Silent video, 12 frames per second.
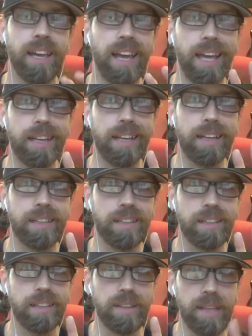and
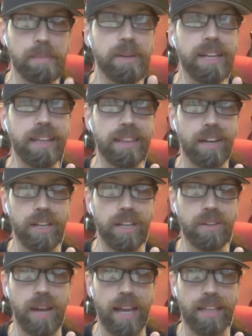limiting their
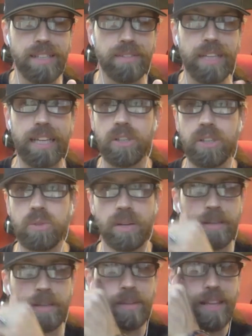interactivity. And here's what
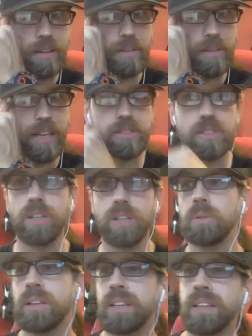I mean by that, right?
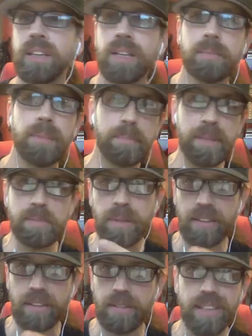So puppy's
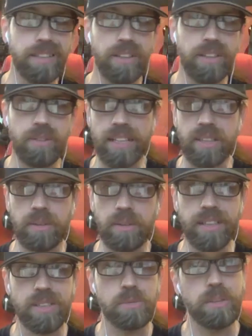playing with us, interacting
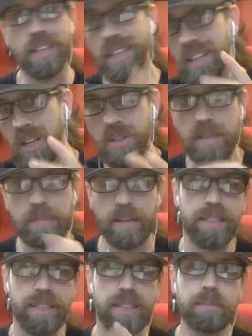with us. We're like, oh, little
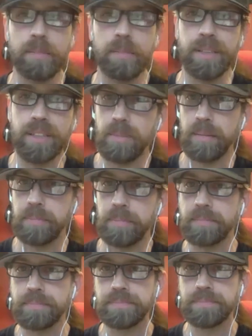puppy, little puppy, little
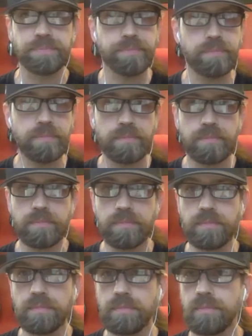puppy.
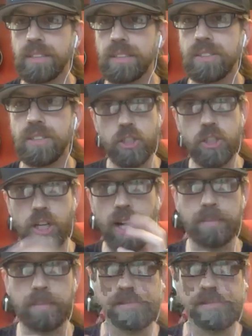Starts
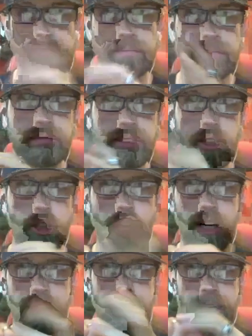chomping, they're
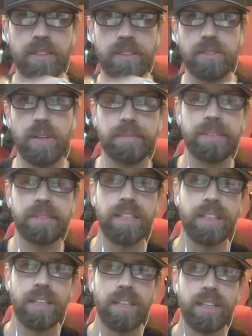sharky, right?
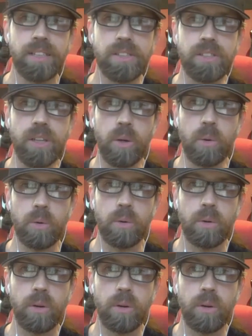So